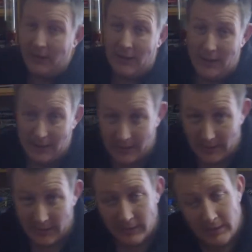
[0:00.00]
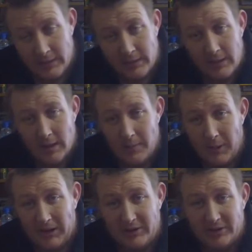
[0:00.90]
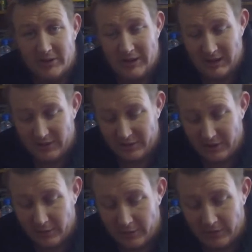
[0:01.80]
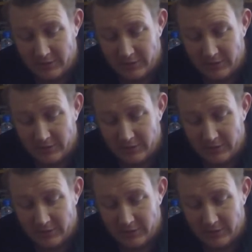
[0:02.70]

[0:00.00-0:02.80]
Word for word: a, uh, a base and a set of rings.